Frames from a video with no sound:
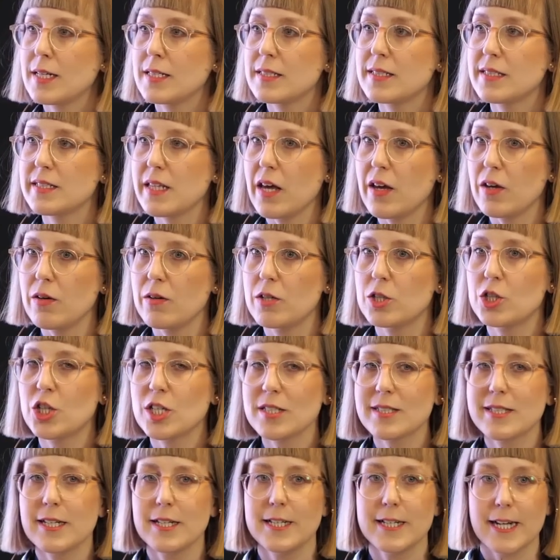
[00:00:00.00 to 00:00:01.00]
So
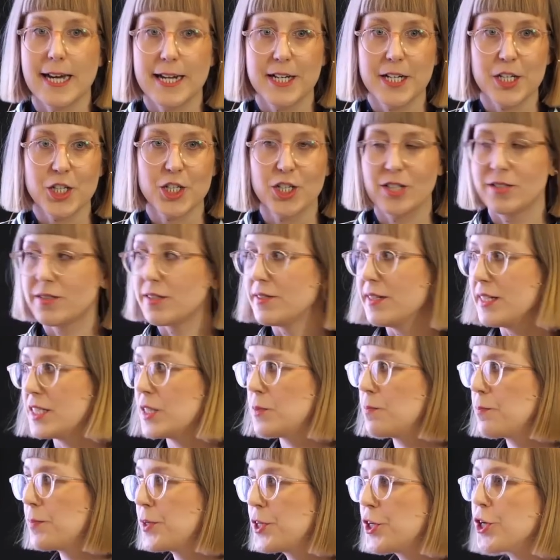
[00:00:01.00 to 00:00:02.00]
just in addition to this
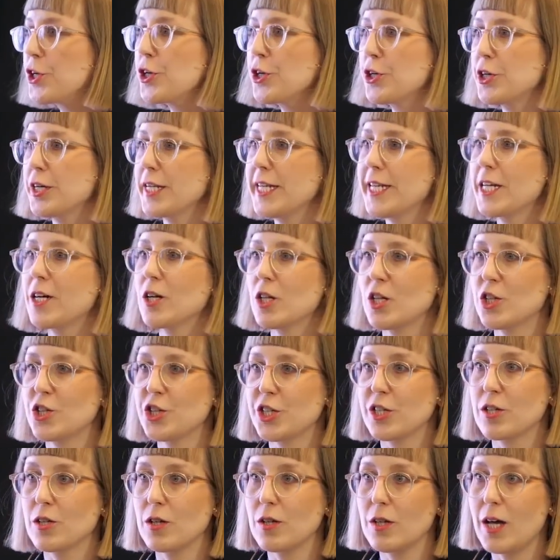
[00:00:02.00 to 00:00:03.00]
pure
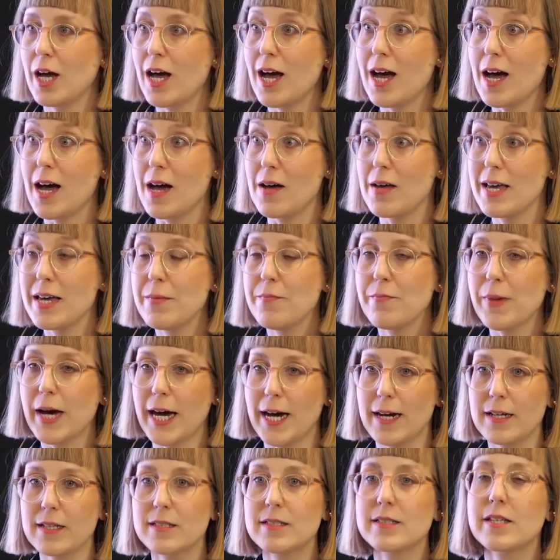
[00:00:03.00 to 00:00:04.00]
ecological
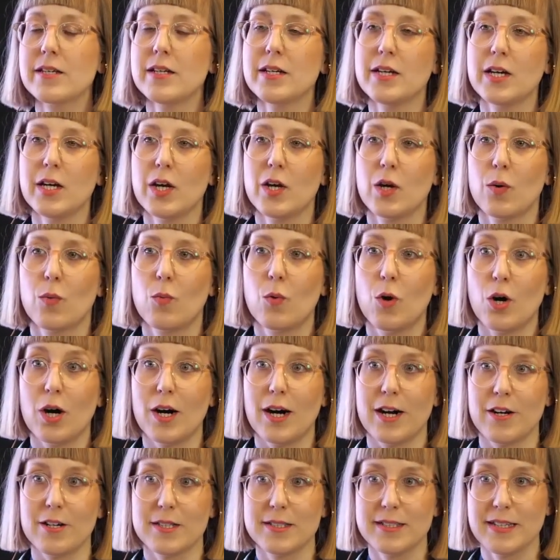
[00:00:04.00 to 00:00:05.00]
impact, what
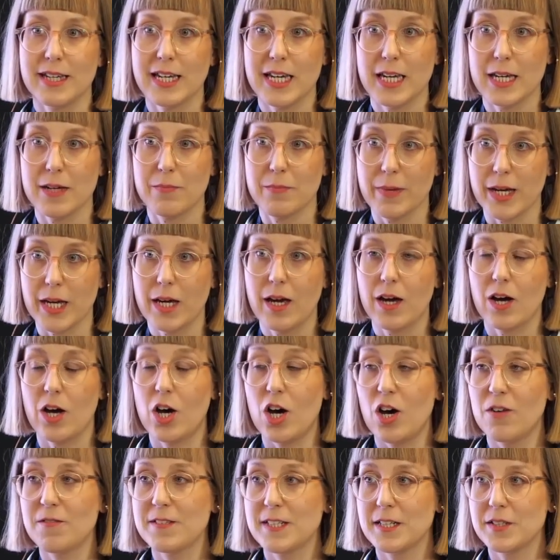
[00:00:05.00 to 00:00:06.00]
our team
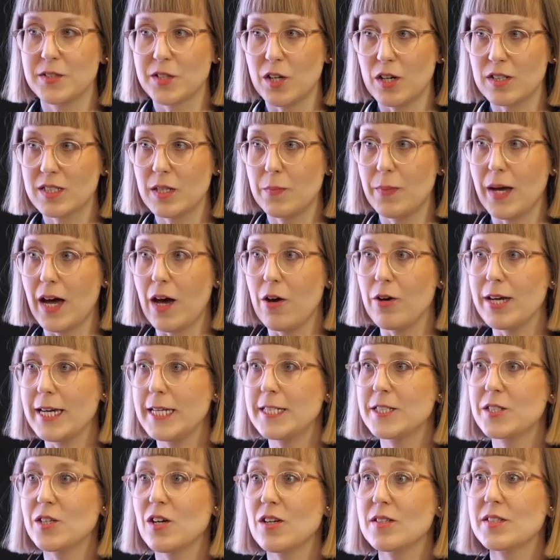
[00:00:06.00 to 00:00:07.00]
often talks about
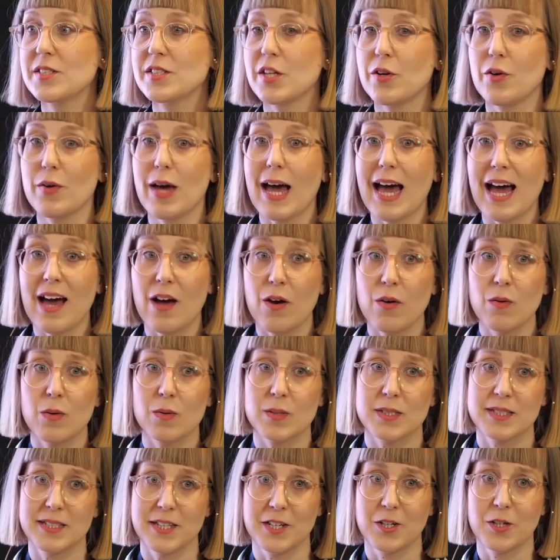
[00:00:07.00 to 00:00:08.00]
is also how
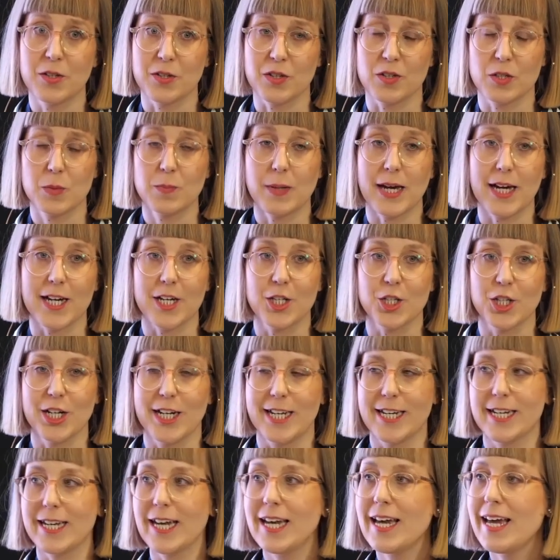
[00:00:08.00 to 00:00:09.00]
single-use
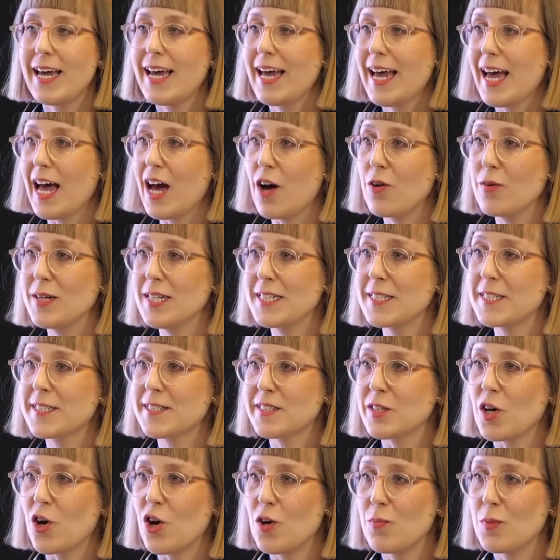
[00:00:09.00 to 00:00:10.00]
packaging, how it's
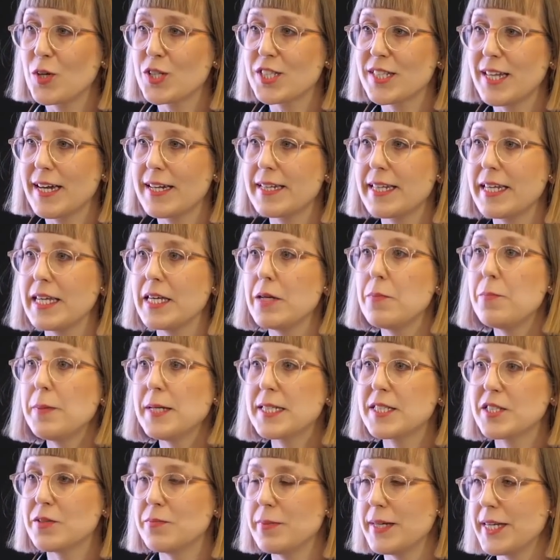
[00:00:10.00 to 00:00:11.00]
almost like the
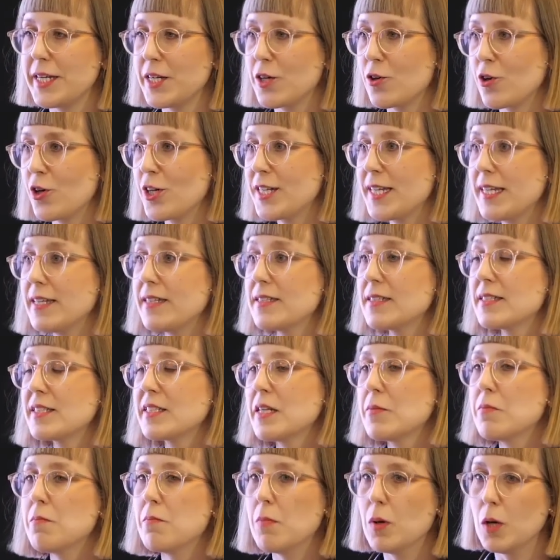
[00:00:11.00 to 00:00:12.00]
epitome or the
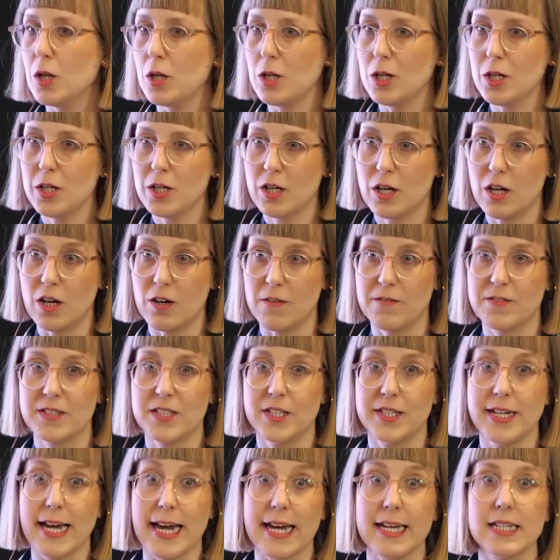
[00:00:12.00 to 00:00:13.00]
symbol of
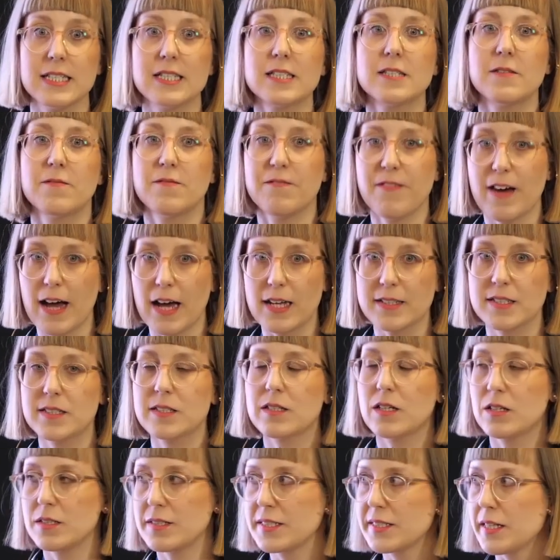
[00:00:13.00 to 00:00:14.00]
today's fast
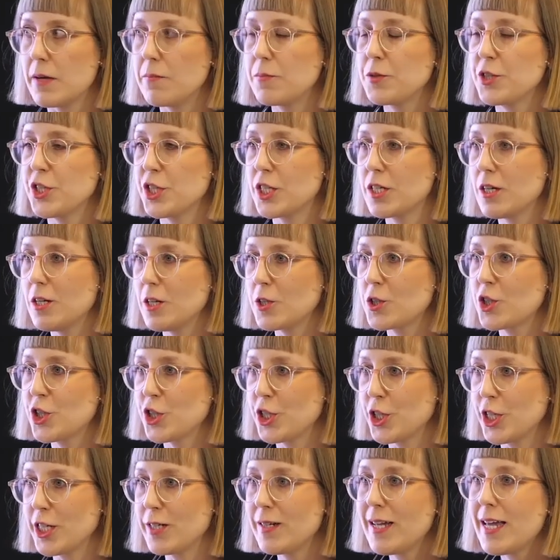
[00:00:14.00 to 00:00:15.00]
consumption
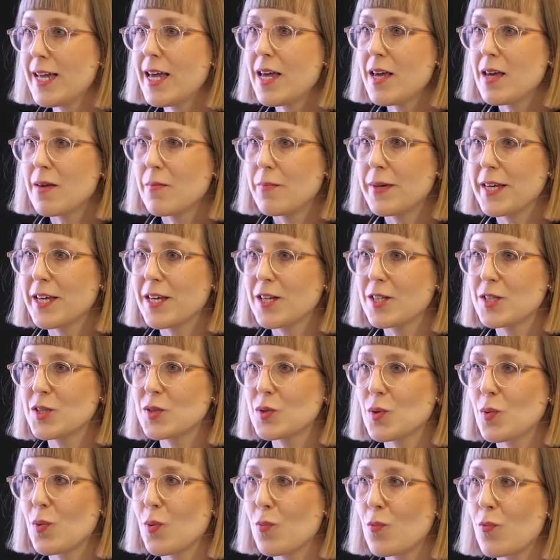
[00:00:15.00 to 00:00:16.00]
culture. Because
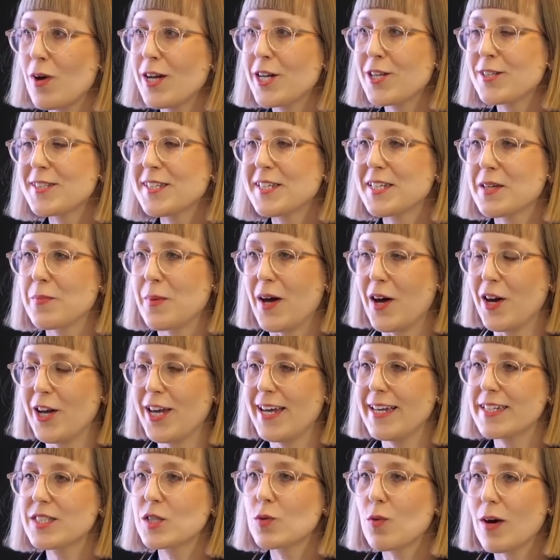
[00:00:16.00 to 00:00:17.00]
when you think about it,
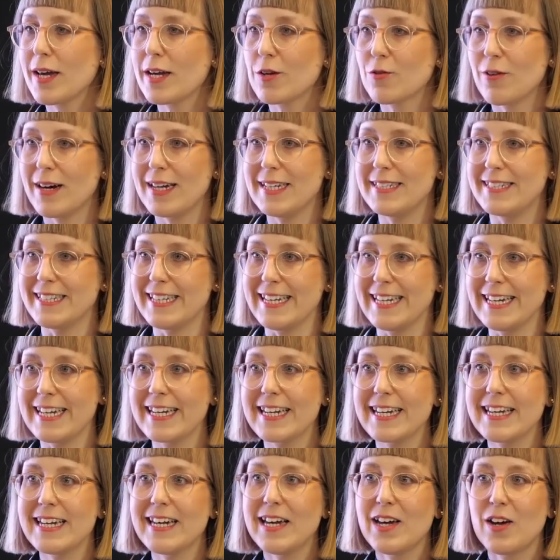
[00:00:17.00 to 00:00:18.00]
it's quite
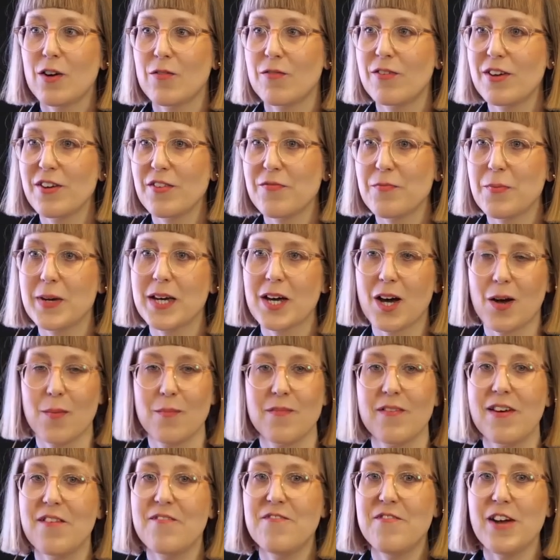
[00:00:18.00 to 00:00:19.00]
crazy. We've
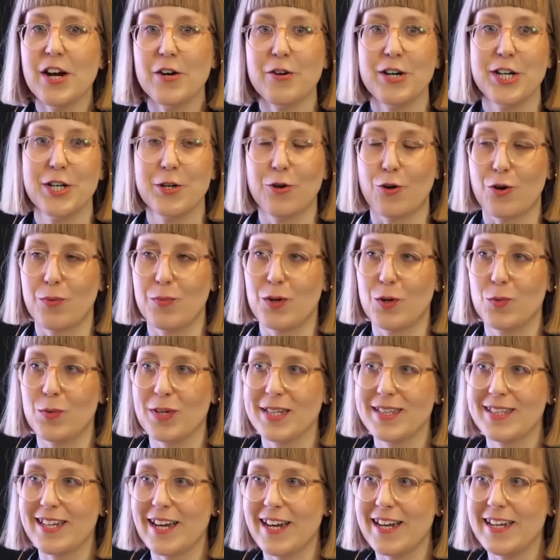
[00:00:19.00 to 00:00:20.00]
become very normal
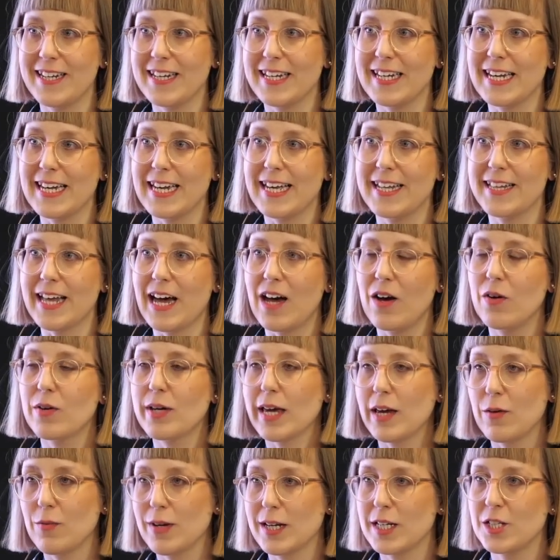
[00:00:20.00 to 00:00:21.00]
with the idea that,
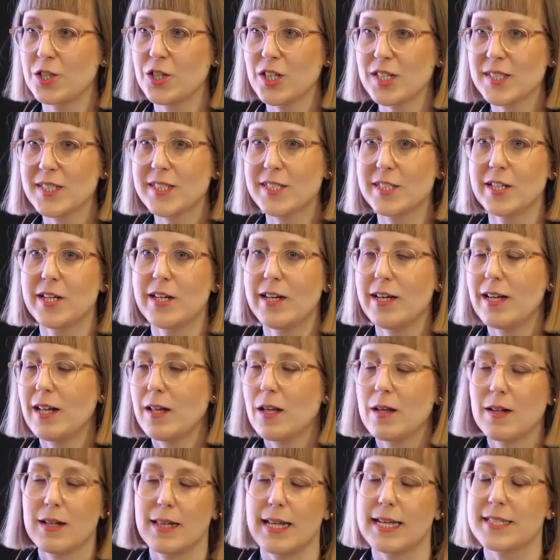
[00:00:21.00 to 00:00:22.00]
okay, we can just,
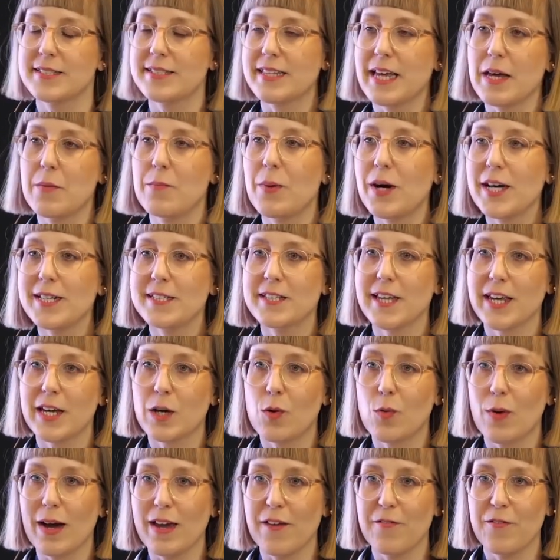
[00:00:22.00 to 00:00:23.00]
let's say, buy
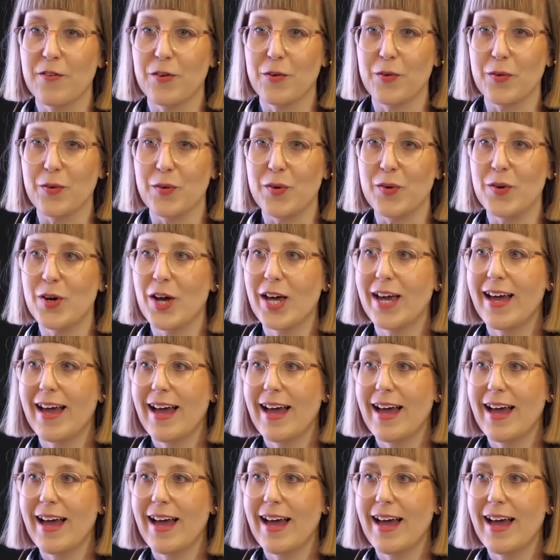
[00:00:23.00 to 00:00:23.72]
takeaway food,